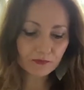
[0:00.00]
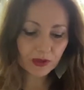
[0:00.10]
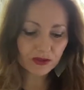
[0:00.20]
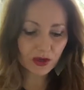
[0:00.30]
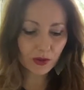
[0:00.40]

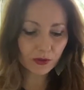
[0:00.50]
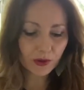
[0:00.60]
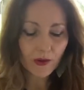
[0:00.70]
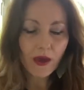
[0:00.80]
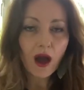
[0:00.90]
So
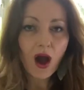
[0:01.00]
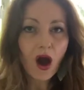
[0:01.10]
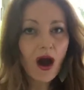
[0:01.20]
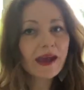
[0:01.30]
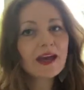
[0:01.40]

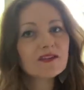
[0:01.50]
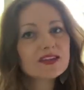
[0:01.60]
I have a